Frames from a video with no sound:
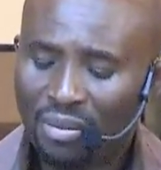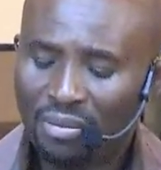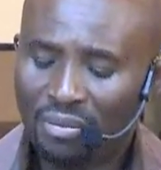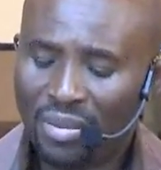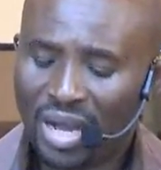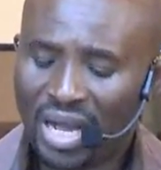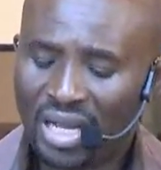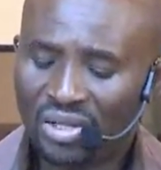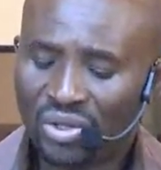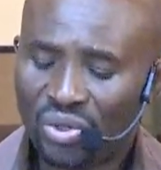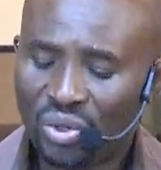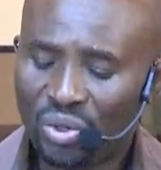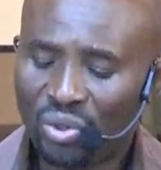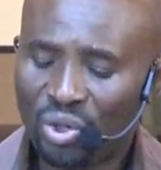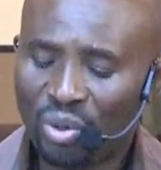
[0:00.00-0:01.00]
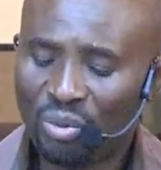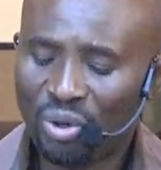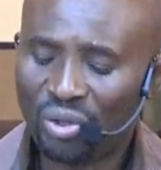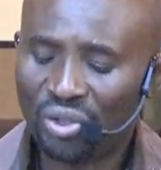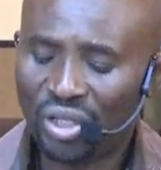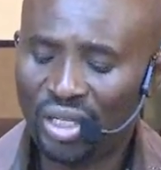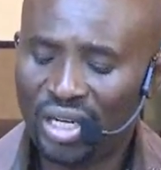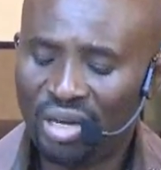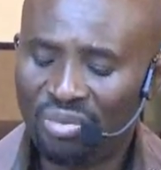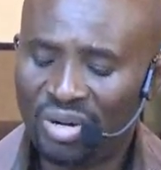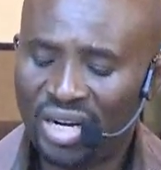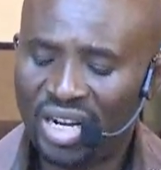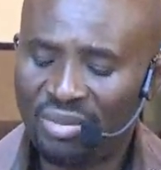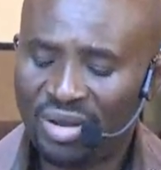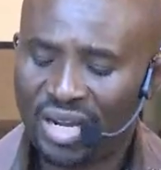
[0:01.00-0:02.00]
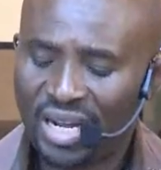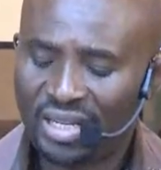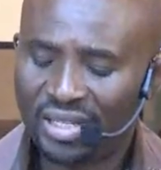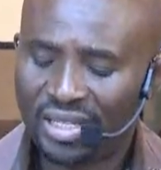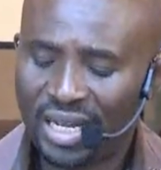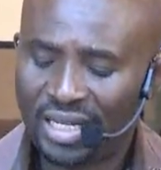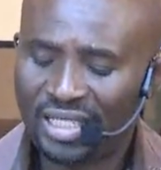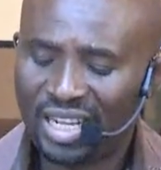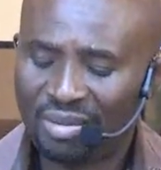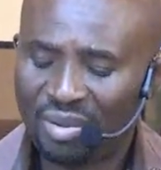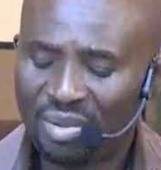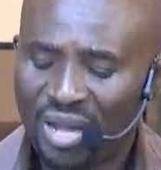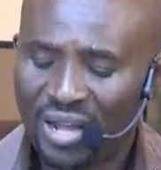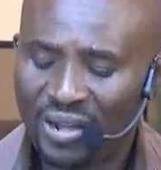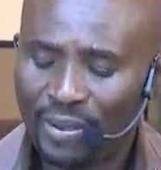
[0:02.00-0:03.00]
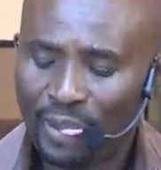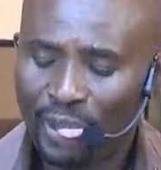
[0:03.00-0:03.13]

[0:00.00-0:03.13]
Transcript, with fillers: Masotobo celebrate beka Santa Baba.